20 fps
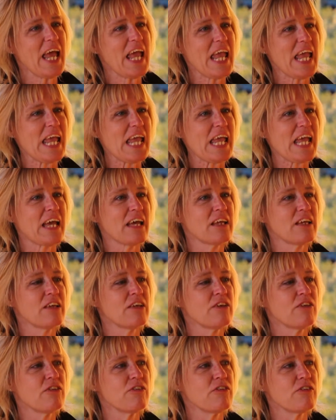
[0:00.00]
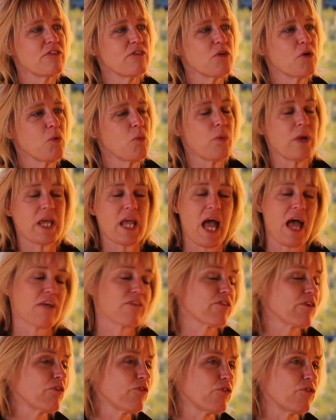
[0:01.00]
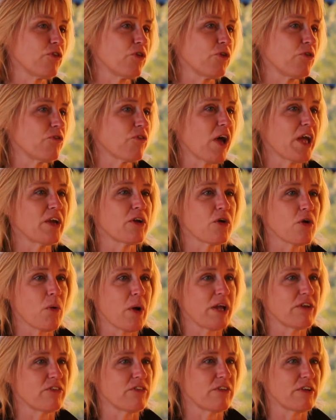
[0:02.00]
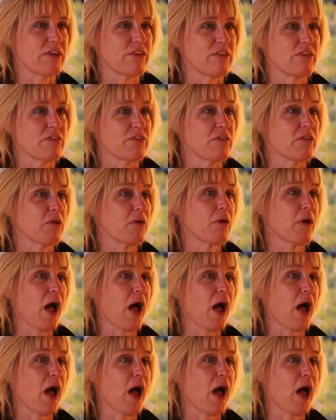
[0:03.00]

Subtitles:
and we ask a few vital questions,